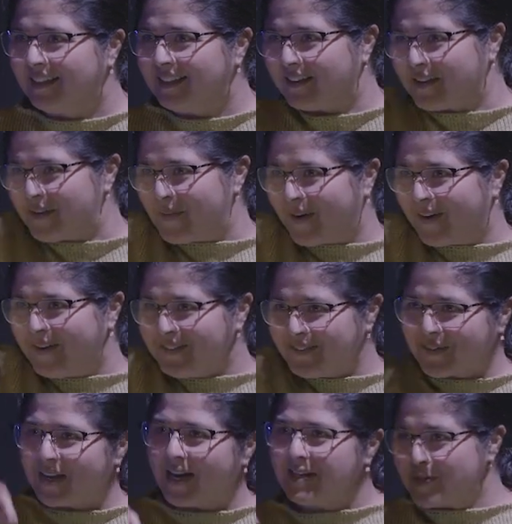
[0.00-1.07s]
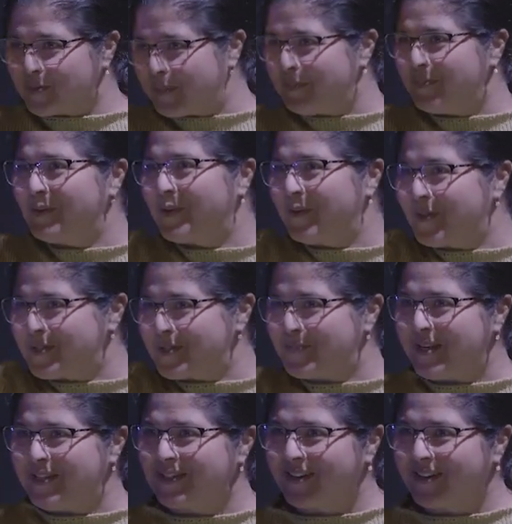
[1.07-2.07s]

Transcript: There you are. Okay, so people go speak